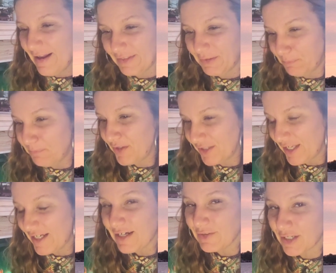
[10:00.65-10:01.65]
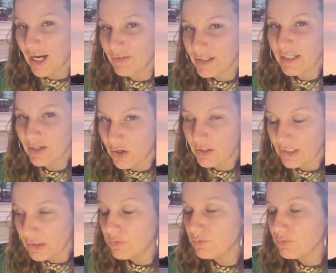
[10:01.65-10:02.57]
The things outside of us can also